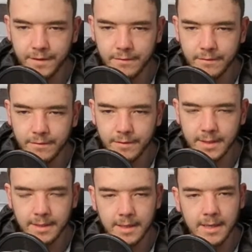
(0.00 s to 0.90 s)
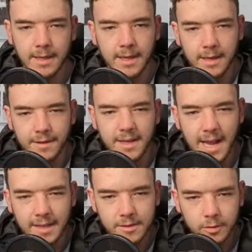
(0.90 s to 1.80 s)
don't think really that he had
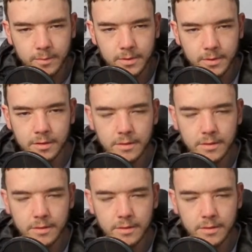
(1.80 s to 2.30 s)
too much to do.